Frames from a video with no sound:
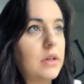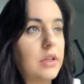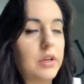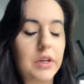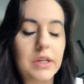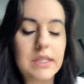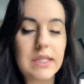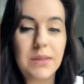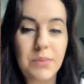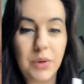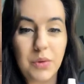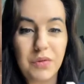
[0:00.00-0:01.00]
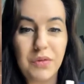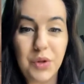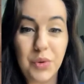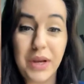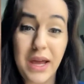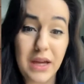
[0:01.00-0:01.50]
You're gonna see my
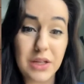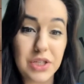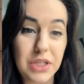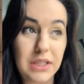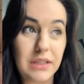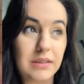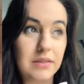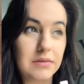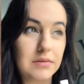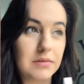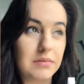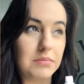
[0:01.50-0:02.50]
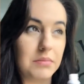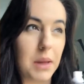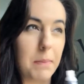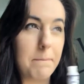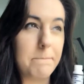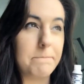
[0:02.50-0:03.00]
review in action, my
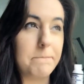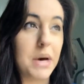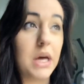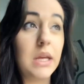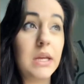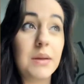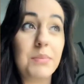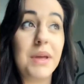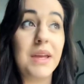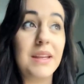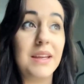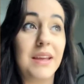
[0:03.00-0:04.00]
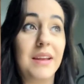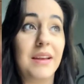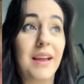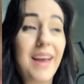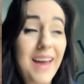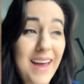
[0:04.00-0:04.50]
budding opinion,
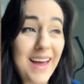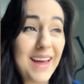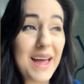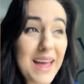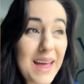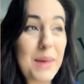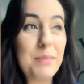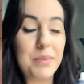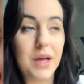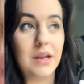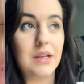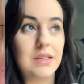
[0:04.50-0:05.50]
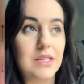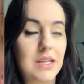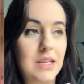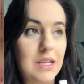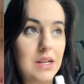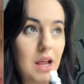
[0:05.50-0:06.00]
pun
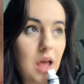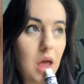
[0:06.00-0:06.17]
intended.